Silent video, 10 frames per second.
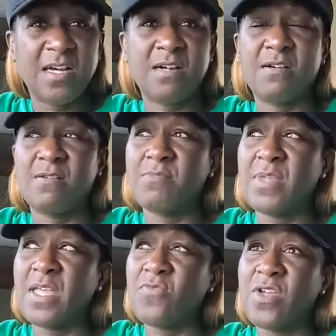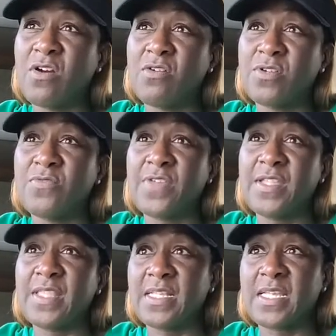And we all know
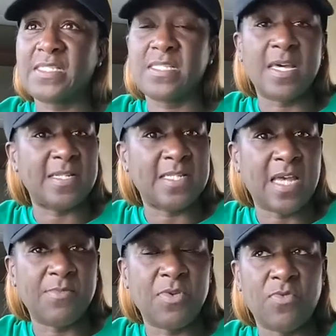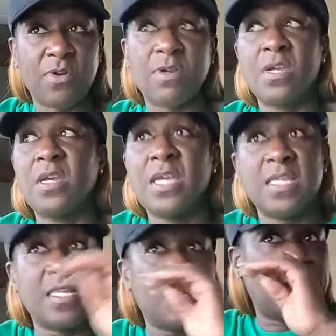that that takes a lot of time and work
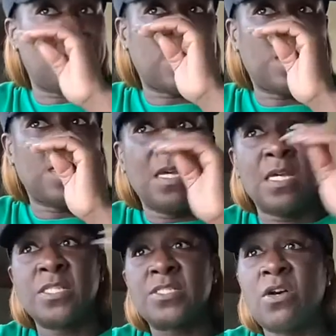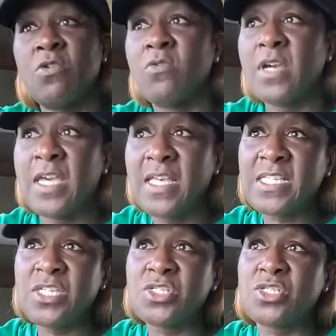and energy. So
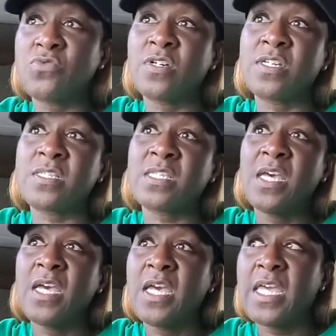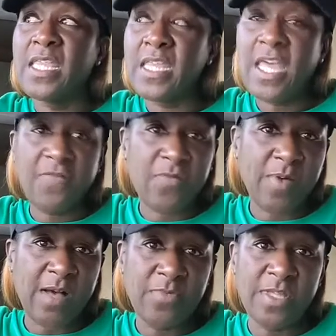his issue was he didn't have a
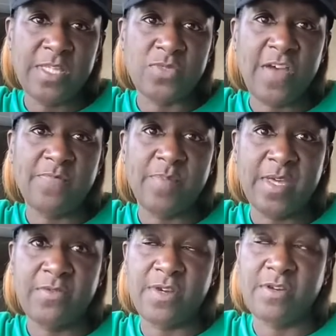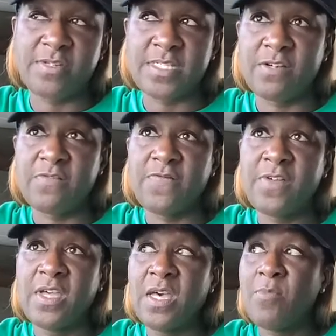problem with his wife bettering herself.
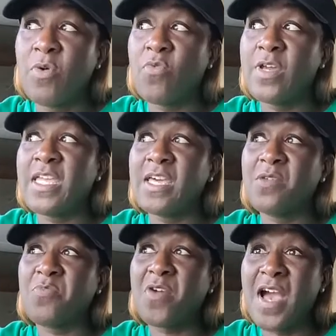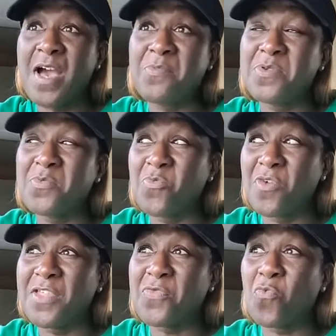But what he had a problem
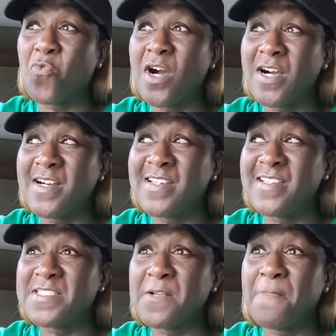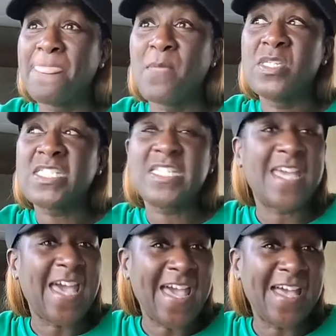with was
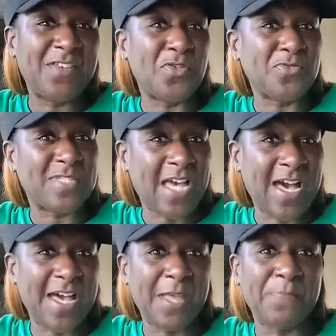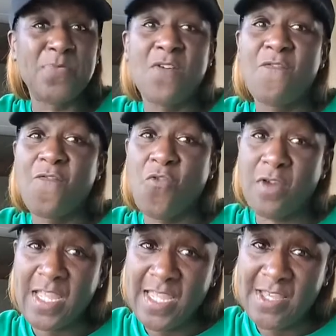she had no time
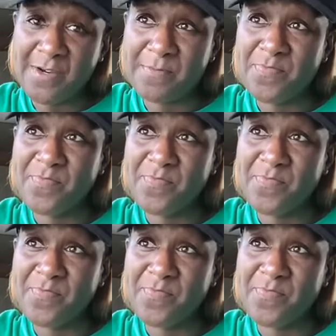for him.